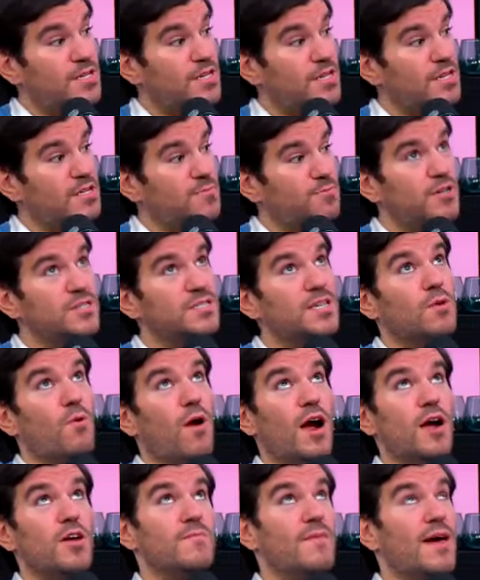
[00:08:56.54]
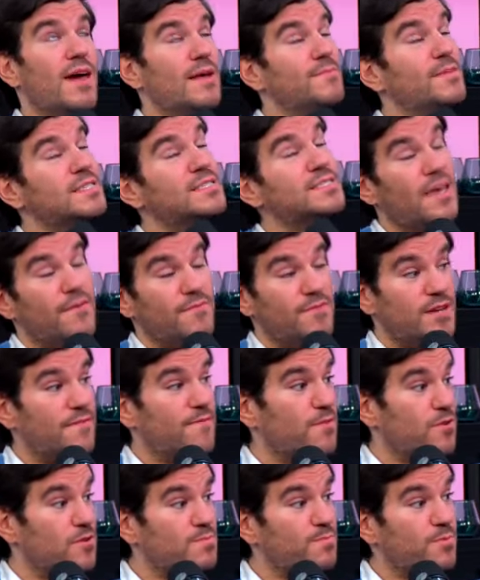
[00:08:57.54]
Because Brynn's like, why are you mad? I'm the
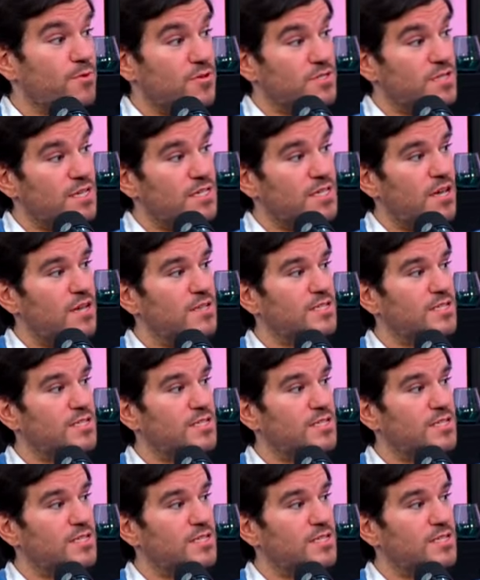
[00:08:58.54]
71st person to tell you.